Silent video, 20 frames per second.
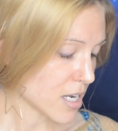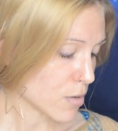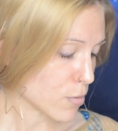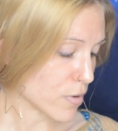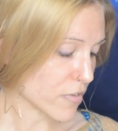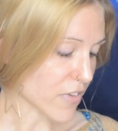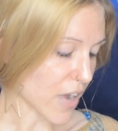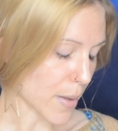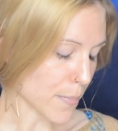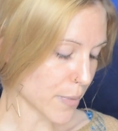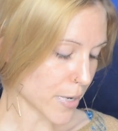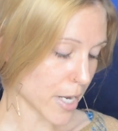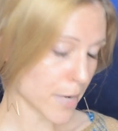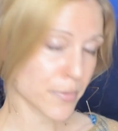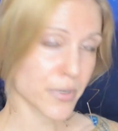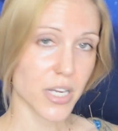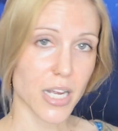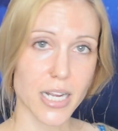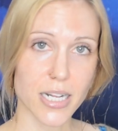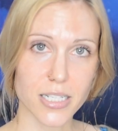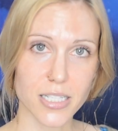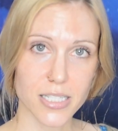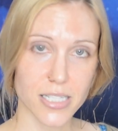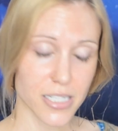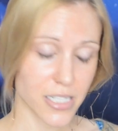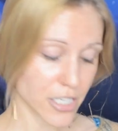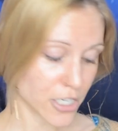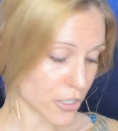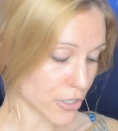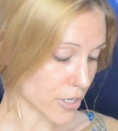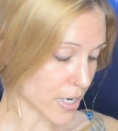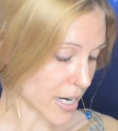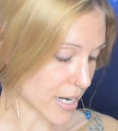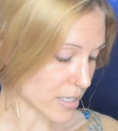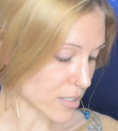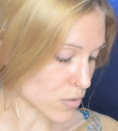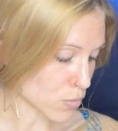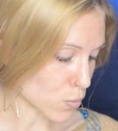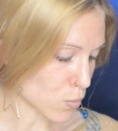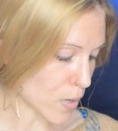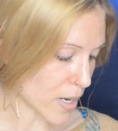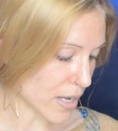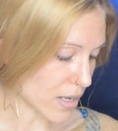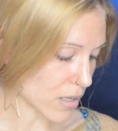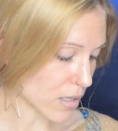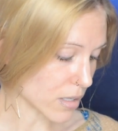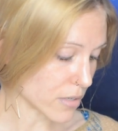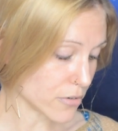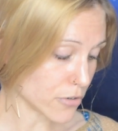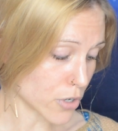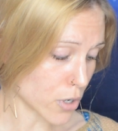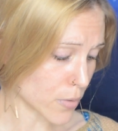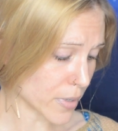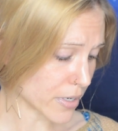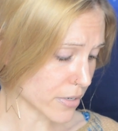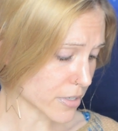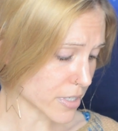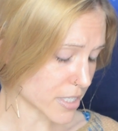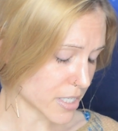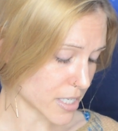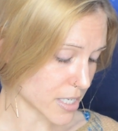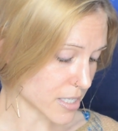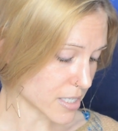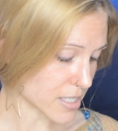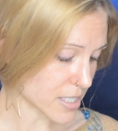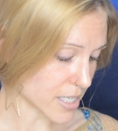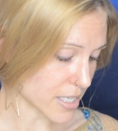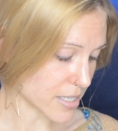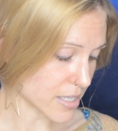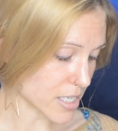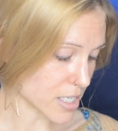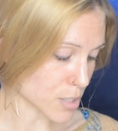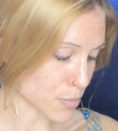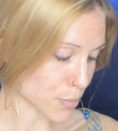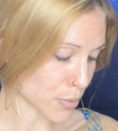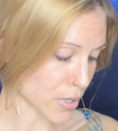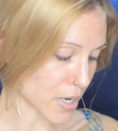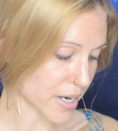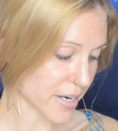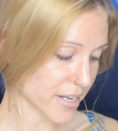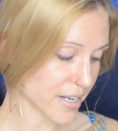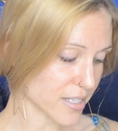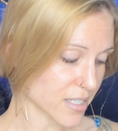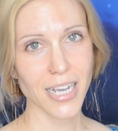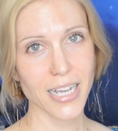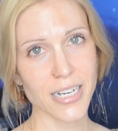We've got peptides in here as well. No irritants in this product.